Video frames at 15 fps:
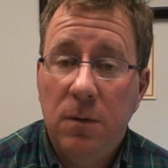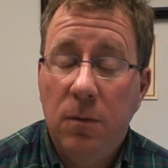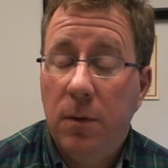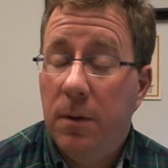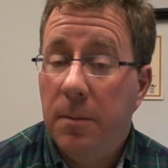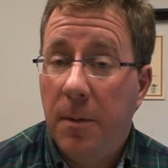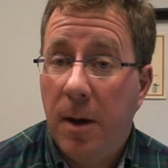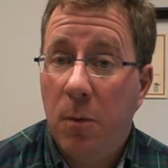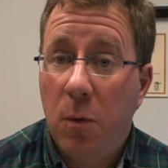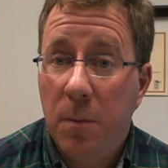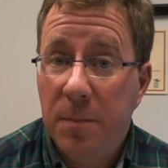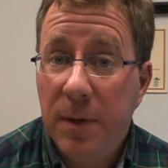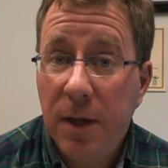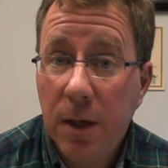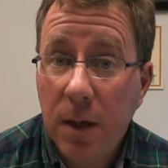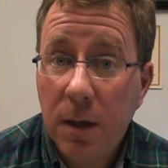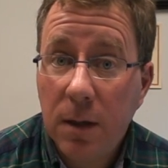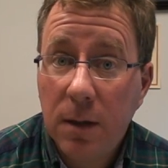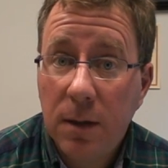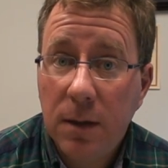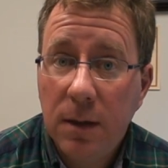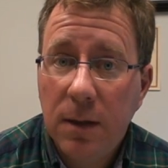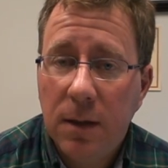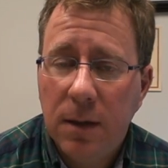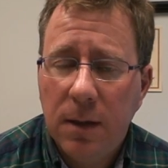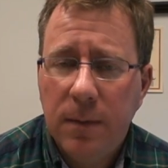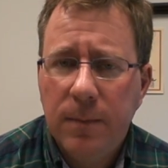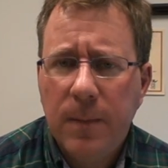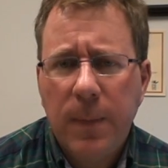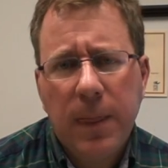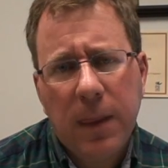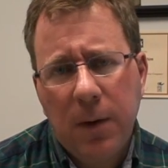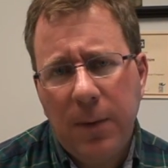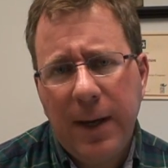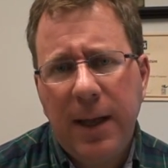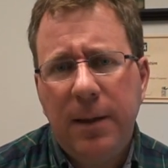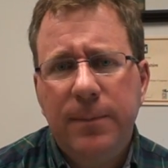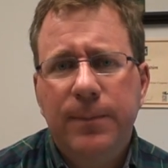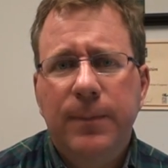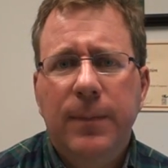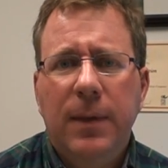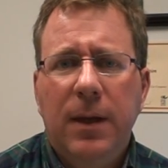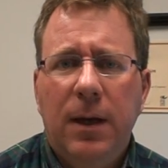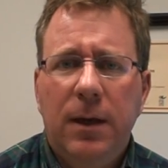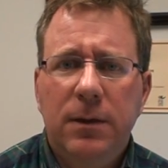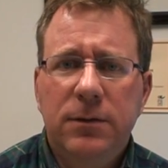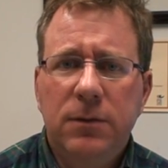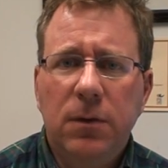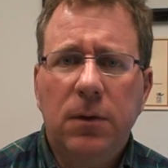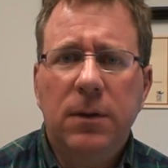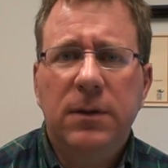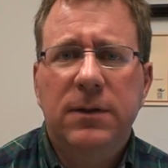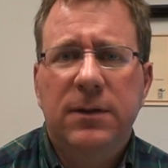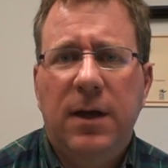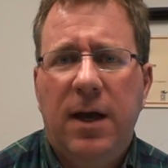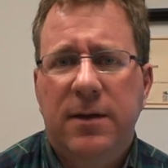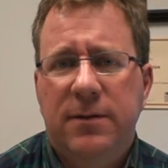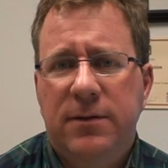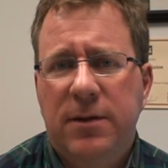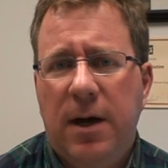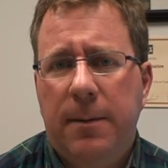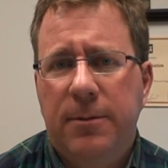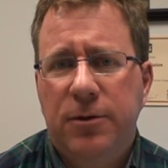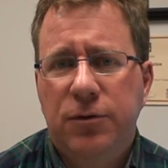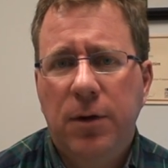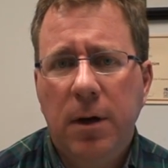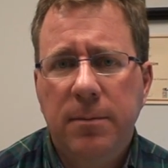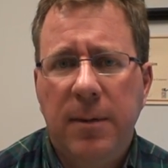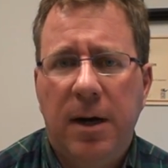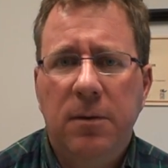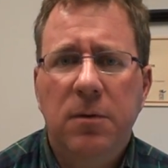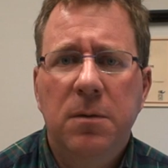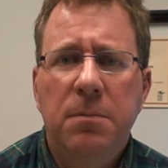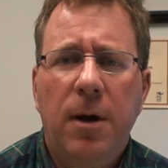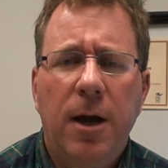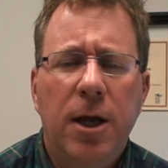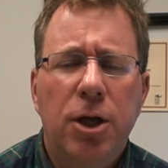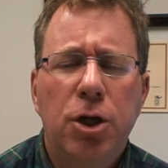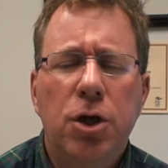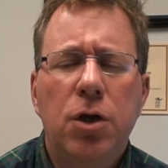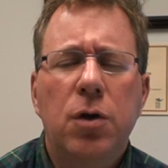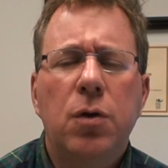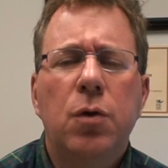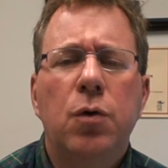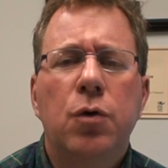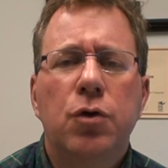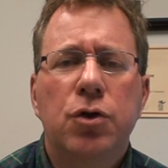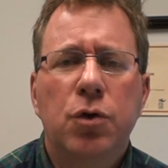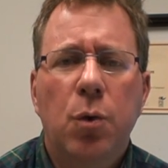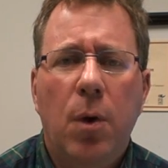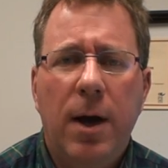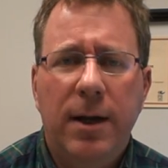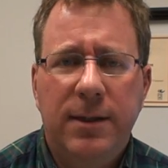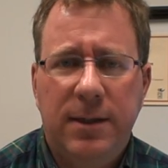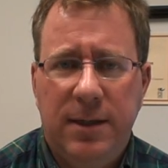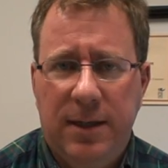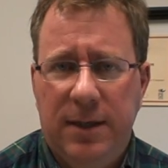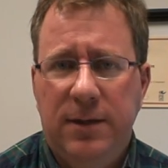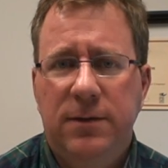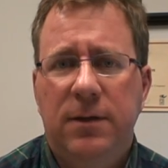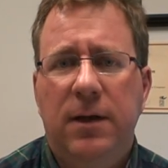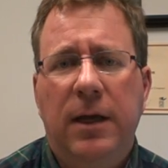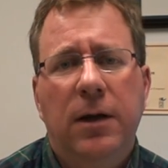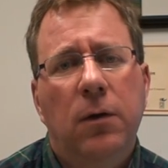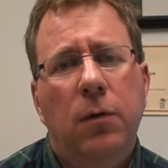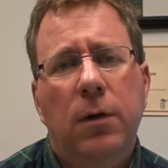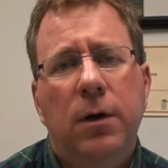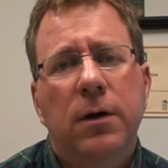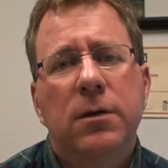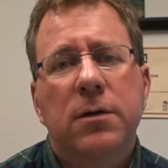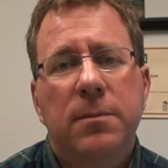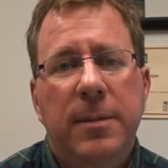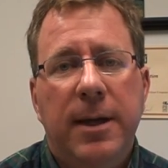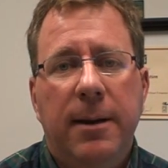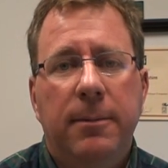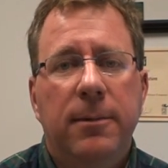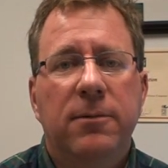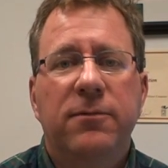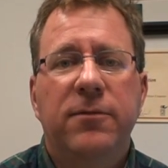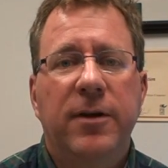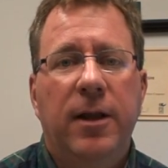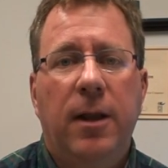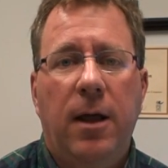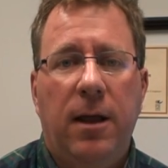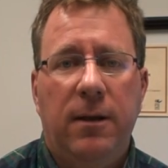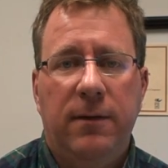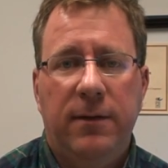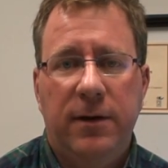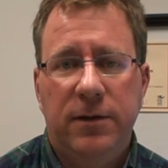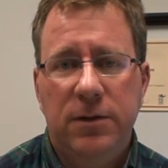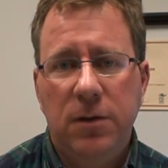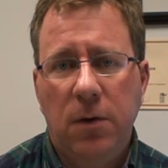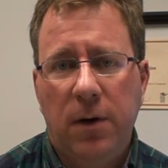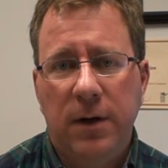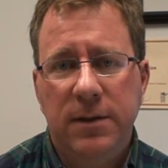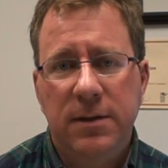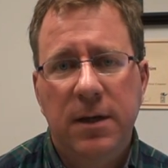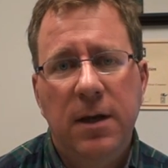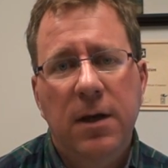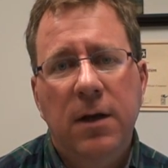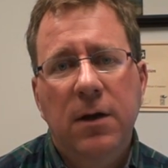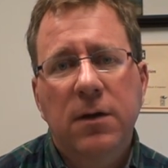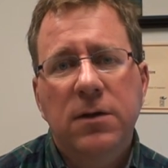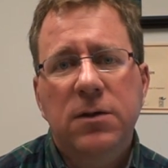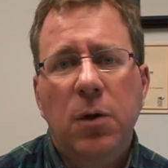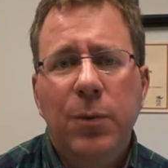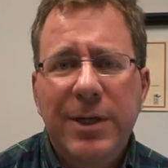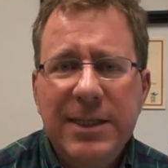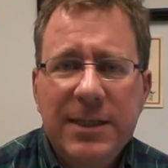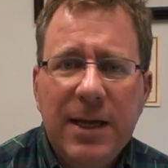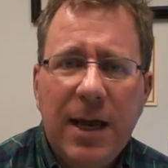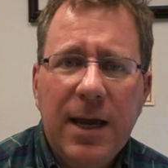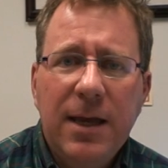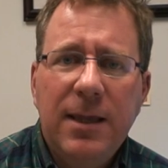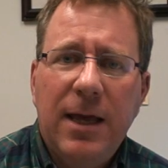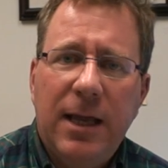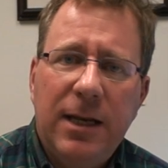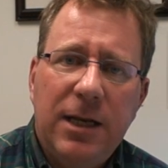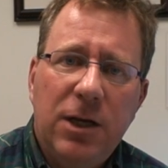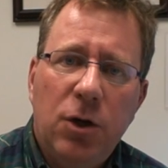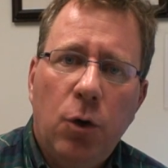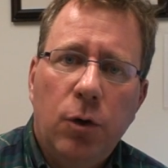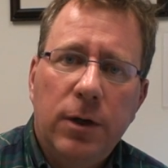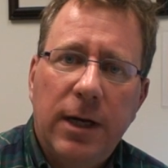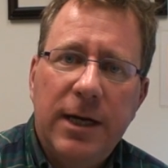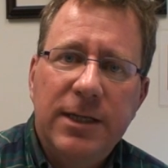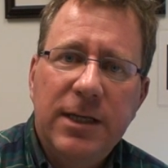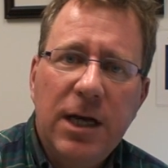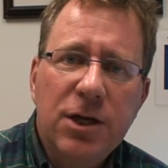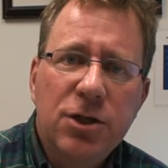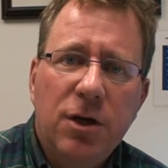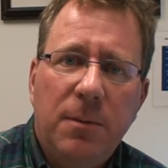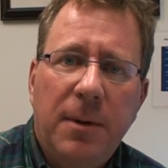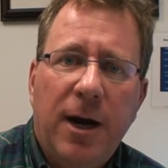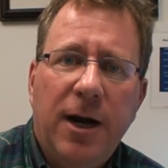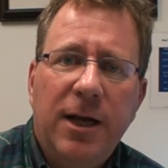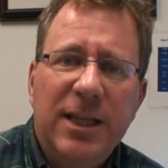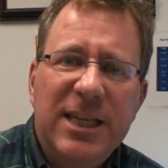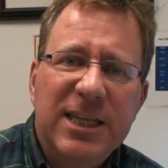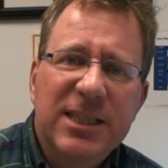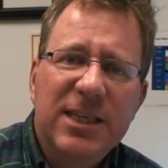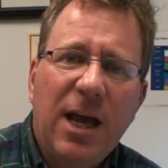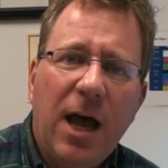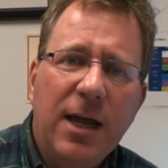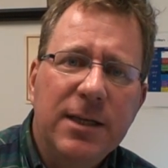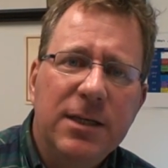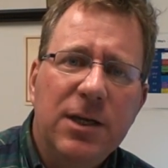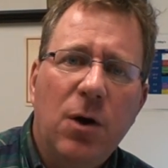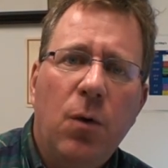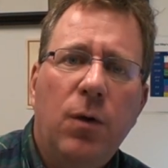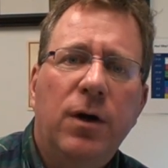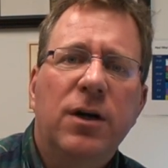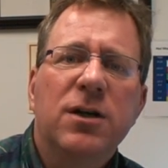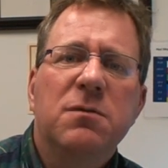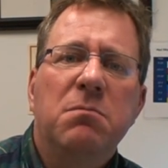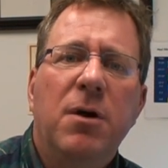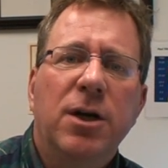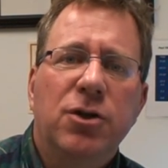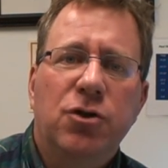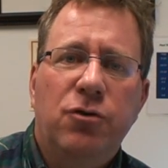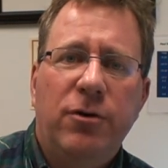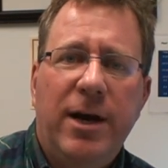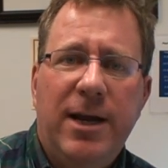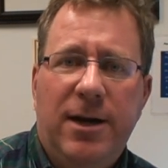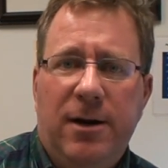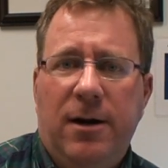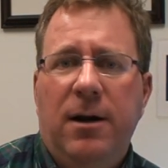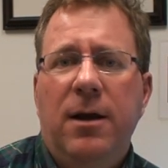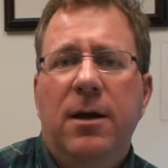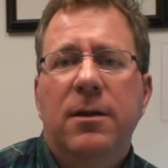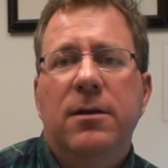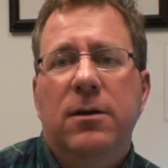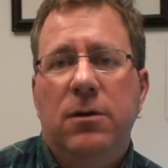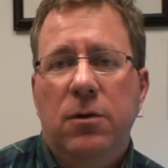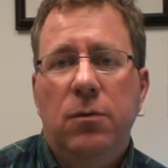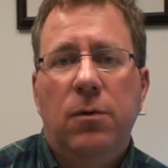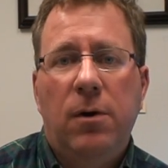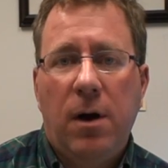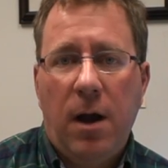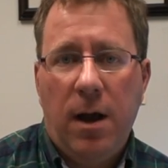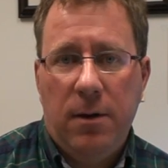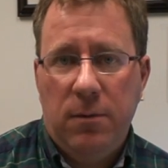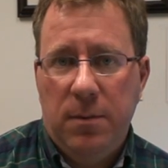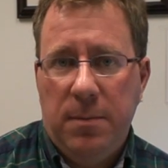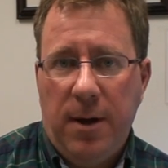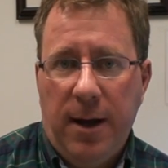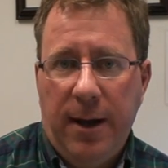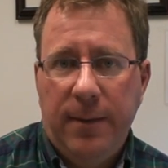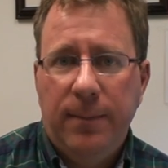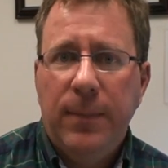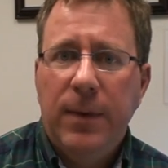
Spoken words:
Would they buy 1 million? Well, a store the size of Shoppers Drug Mart would buy in huge quantities in order to be able to fill all of their stores. So we say that in an organizational market, the size of the order is much greater than you or I would buy.